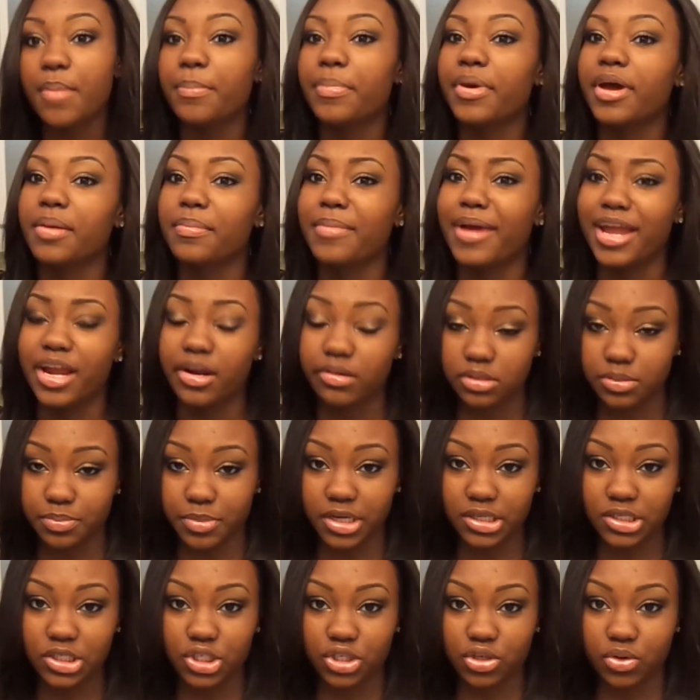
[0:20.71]
but my hair was
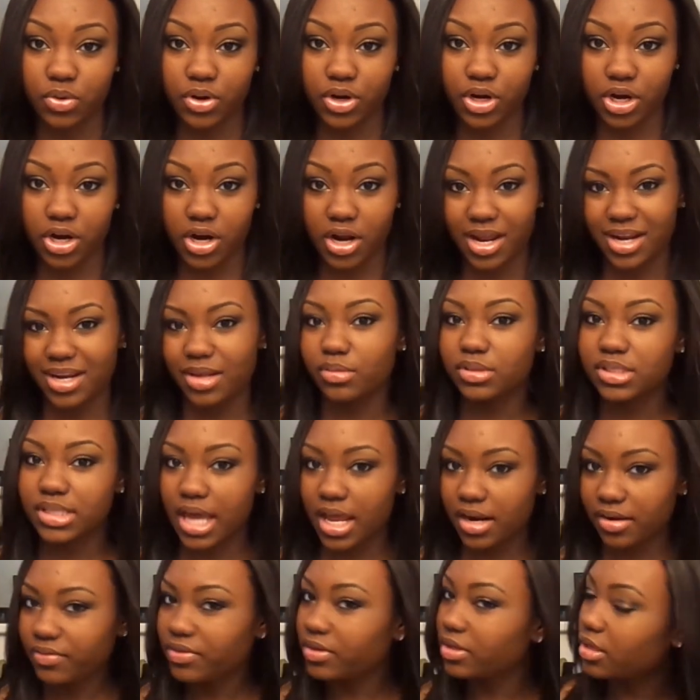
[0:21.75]
much shorter and it was
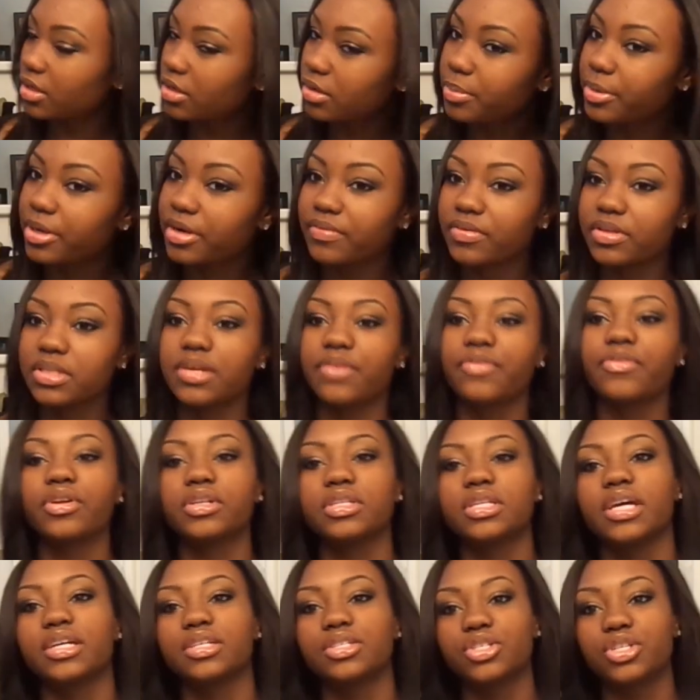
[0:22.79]
kind of a little bit of a
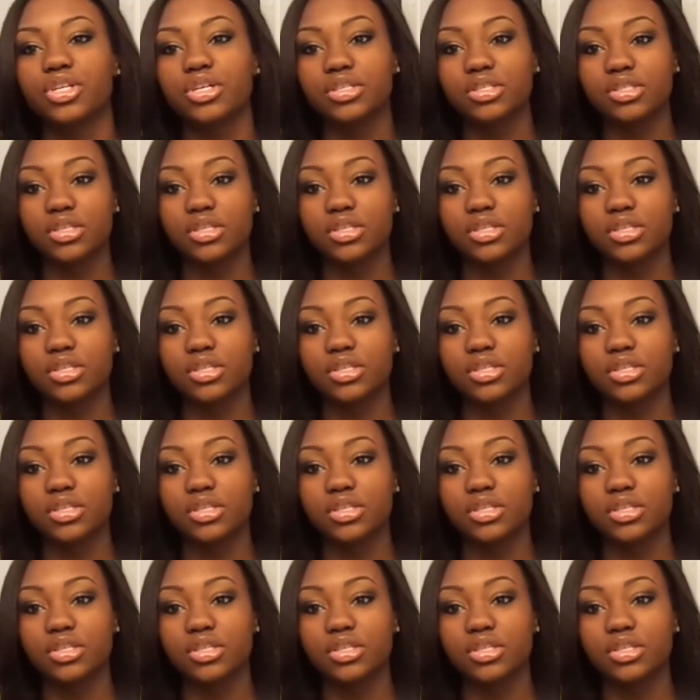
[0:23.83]
different texture.